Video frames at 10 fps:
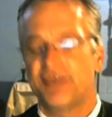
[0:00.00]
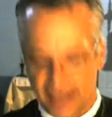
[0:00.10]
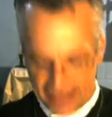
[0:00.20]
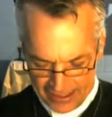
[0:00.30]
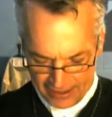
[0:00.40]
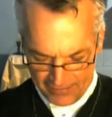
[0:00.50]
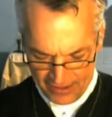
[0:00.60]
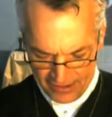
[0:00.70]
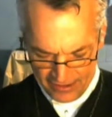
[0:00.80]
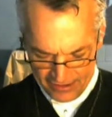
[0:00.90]

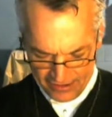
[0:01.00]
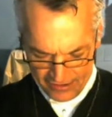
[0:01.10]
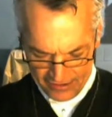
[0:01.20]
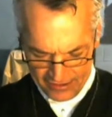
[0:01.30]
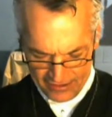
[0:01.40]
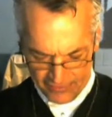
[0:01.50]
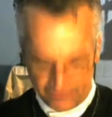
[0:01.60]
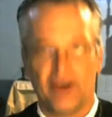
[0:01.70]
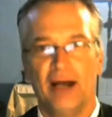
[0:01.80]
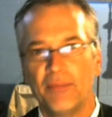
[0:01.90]
him
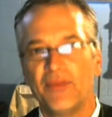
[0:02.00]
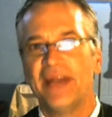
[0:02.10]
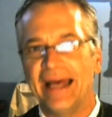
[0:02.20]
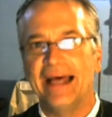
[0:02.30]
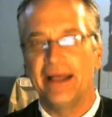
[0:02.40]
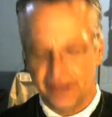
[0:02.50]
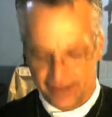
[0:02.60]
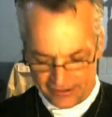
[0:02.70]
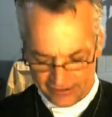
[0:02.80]
from the dead.